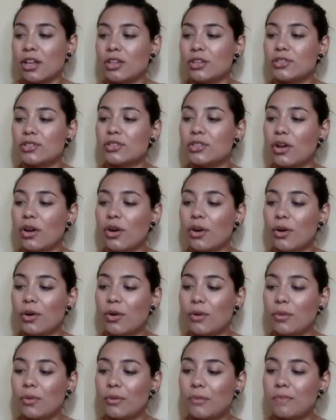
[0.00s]

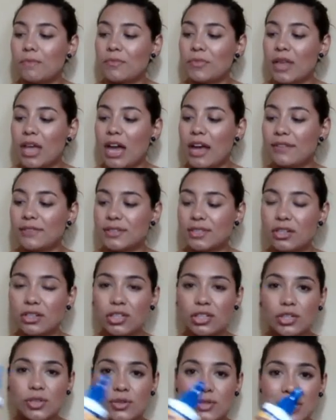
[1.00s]
So I've
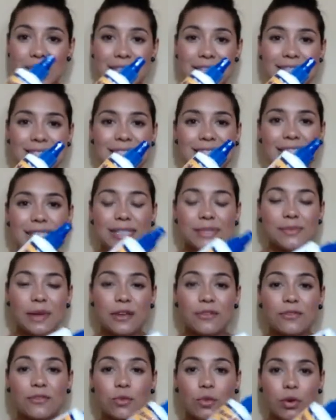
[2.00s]
started using this. This is my
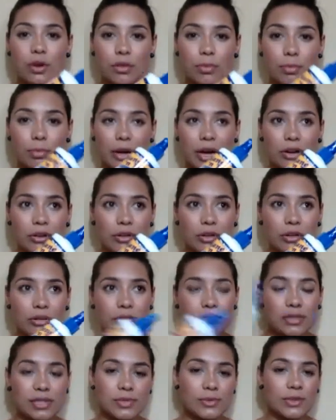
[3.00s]
fourth bottle.
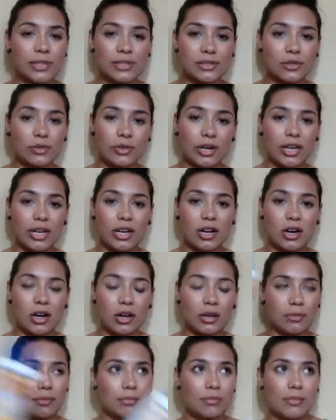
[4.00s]
This one is already
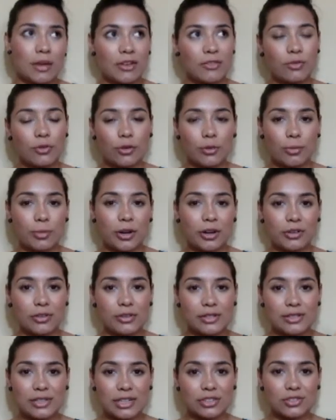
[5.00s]
gone. My fourth bottle
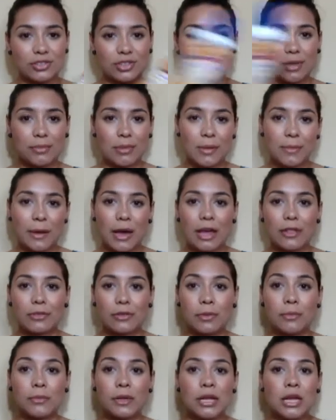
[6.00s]
is actually in my
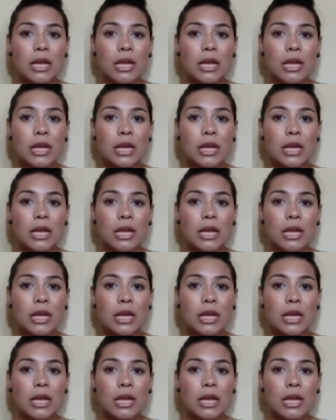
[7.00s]
bathroom.